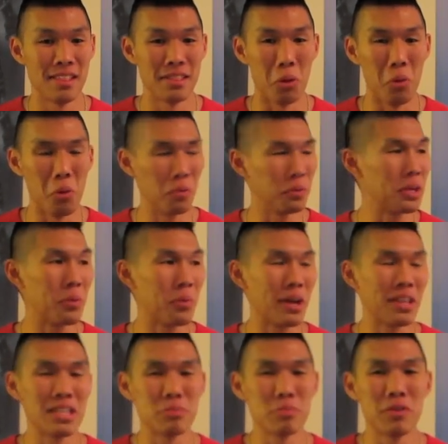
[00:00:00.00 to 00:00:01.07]
the only way
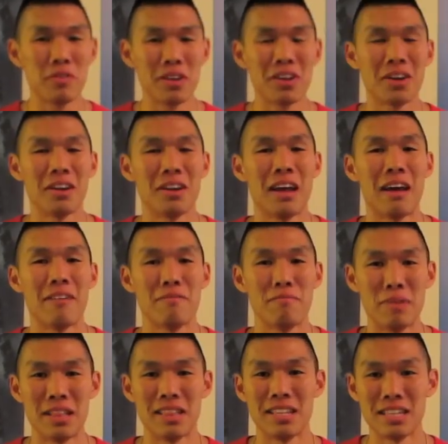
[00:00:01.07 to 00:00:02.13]
this movie could have
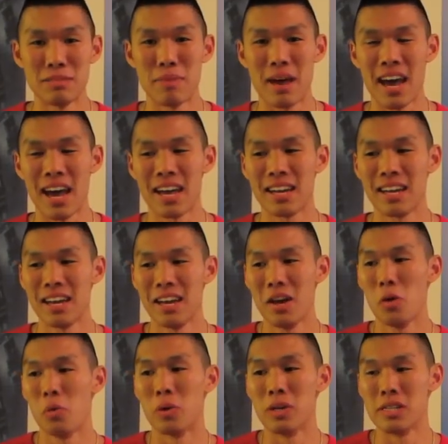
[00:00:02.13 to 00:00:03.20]
been this bad
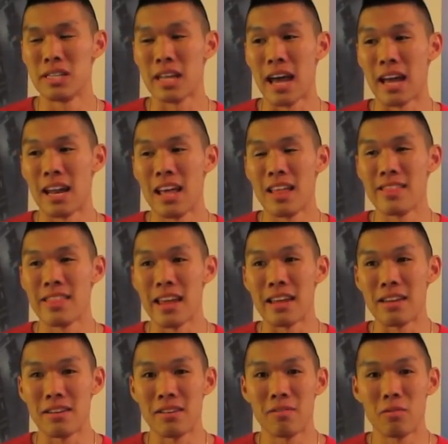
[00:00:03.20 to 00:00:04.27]
was that
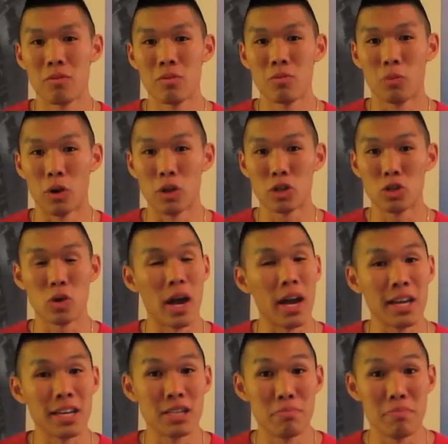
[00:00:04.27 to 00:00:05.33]
they were
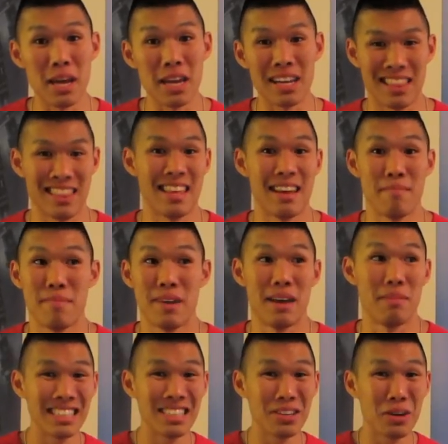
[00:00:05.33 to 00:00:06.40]
trying to make it that
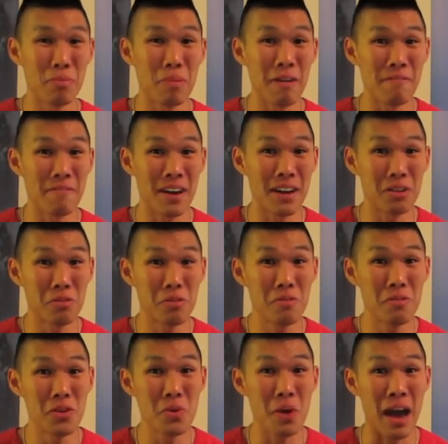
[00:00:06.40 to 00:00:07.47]
bad. So my final
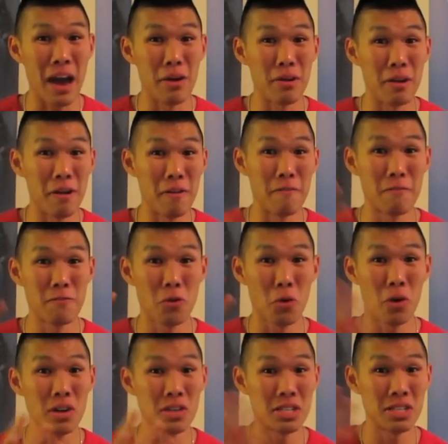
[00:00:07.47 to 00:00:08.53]
review out of
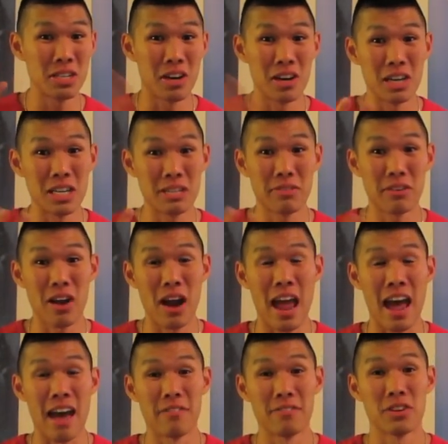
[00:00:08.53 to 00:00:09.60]
four stars for
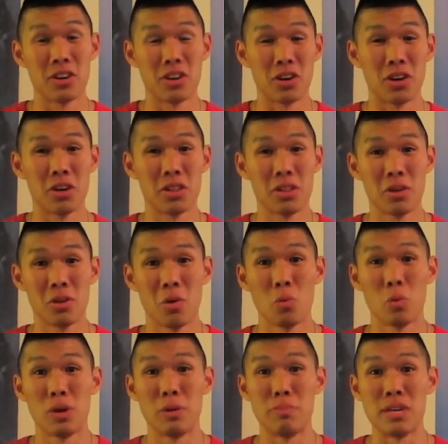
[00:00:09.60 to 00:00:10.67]
After Earth
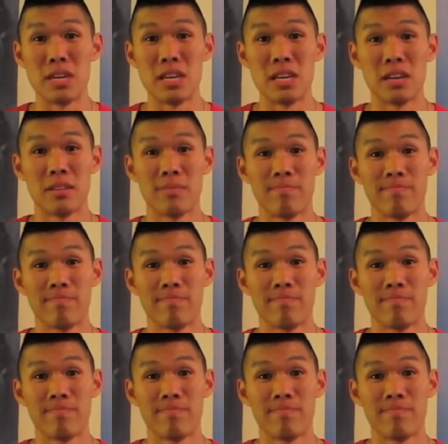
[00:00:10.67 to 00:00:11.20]
would be